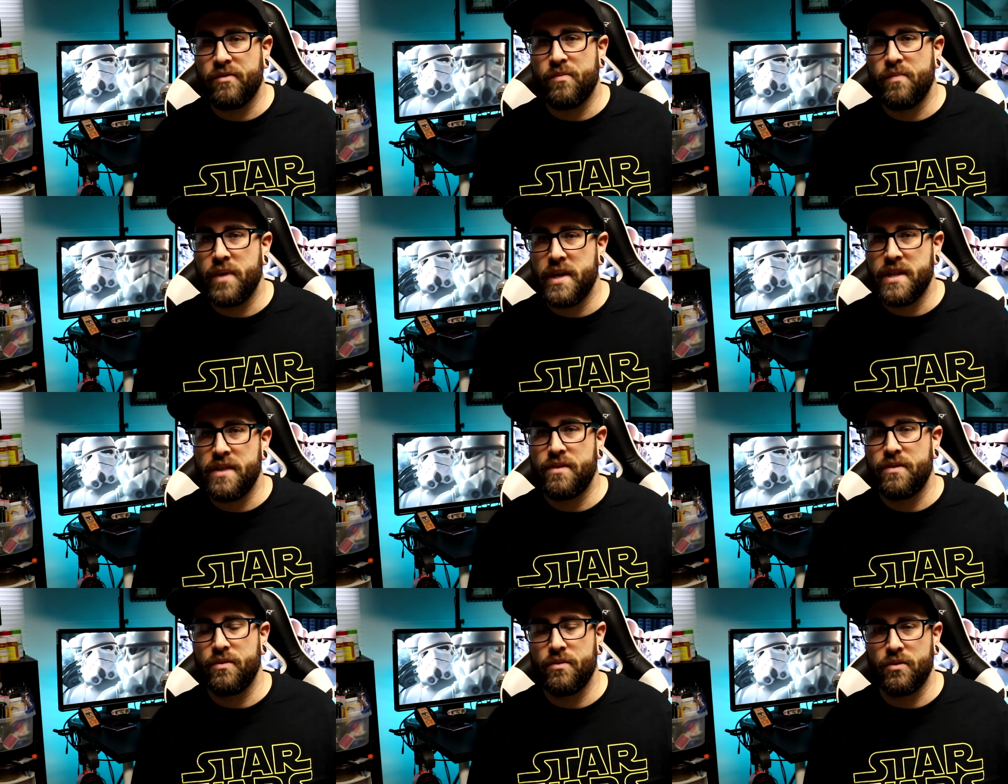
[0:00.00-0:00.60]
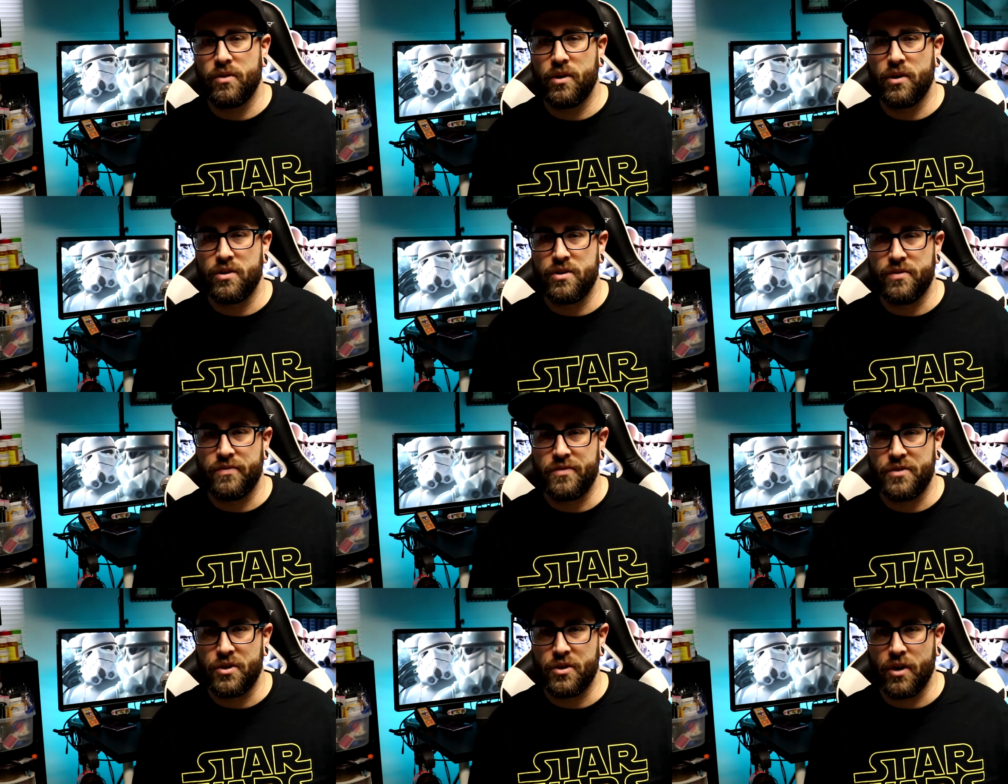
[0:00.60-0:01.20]
been through Curse
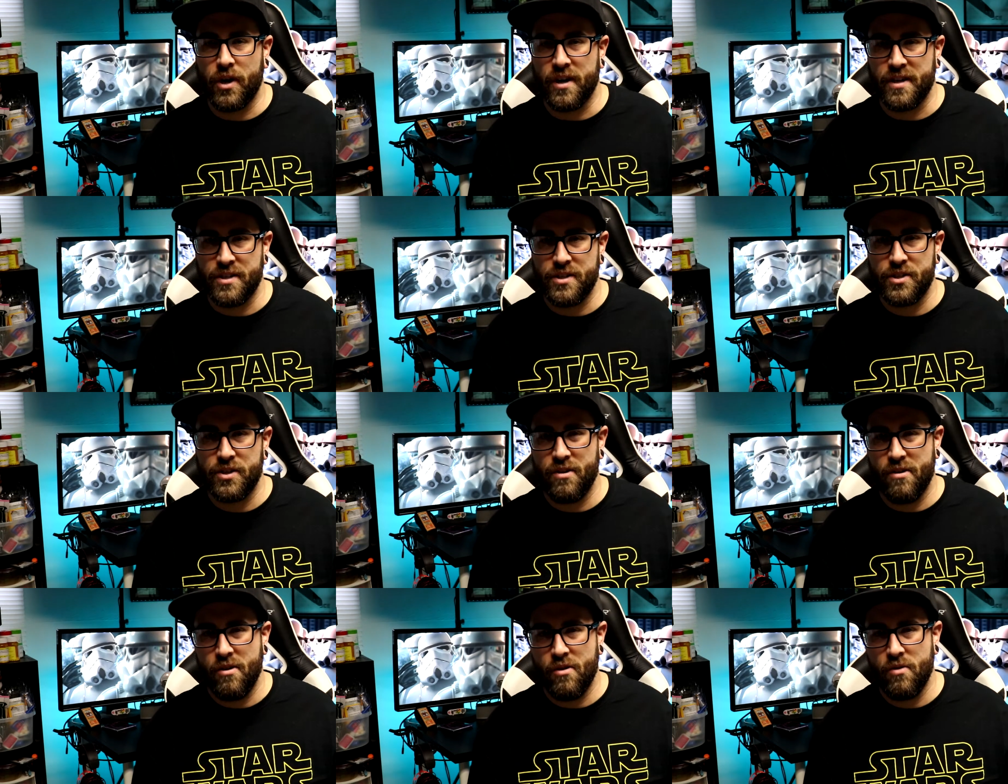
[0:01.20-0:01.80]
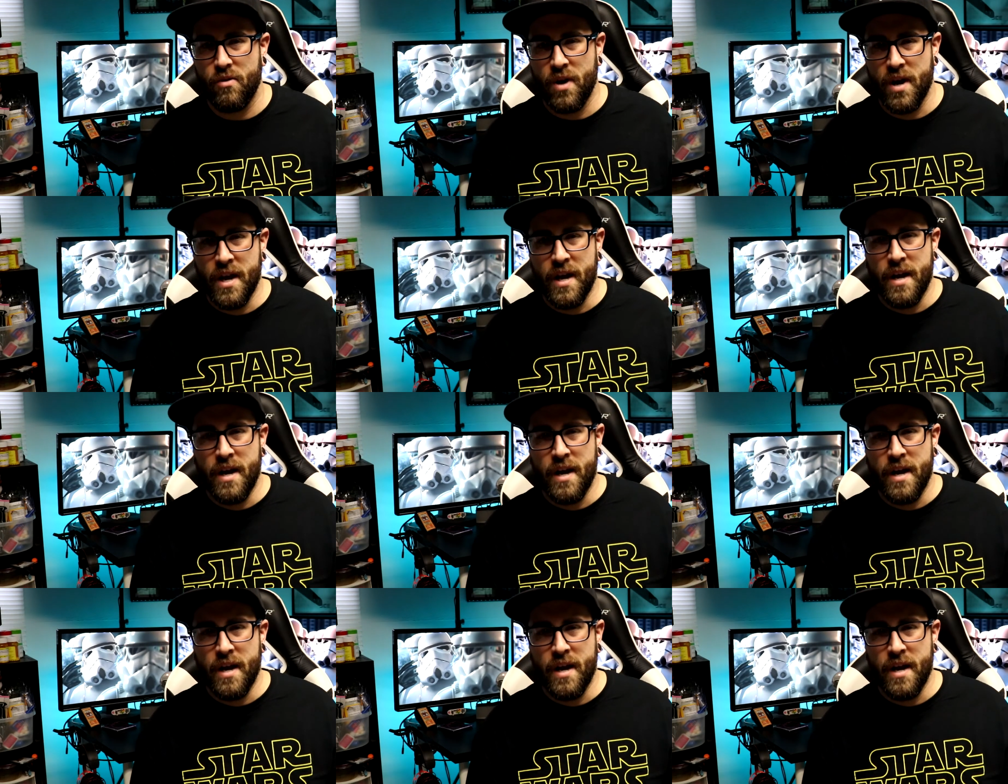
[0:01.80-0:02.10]
of Strahd, so